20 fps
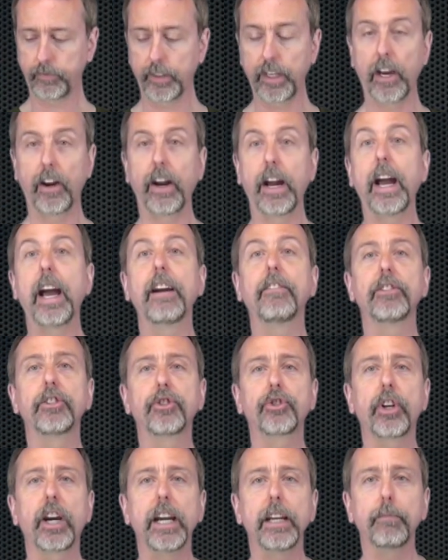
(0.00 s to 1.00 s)
Now, I haven't
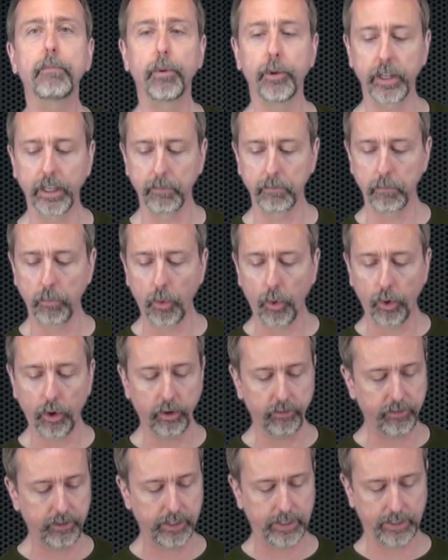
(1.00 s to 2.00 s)
tried putting more
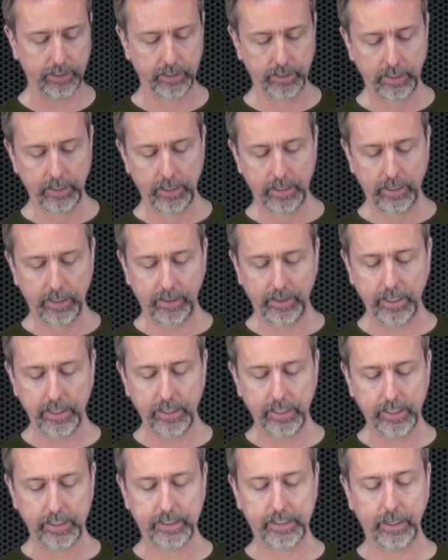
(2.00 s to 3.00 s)
of it than
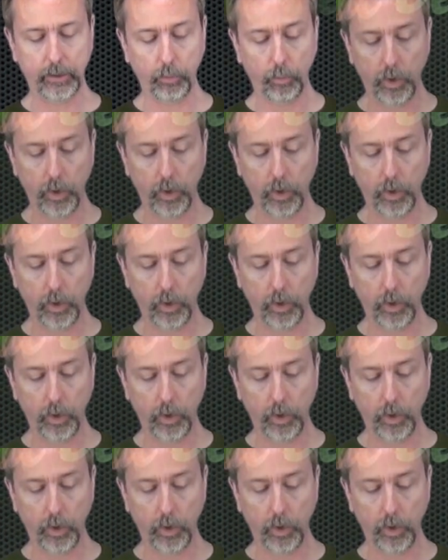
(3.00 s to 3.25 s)
this at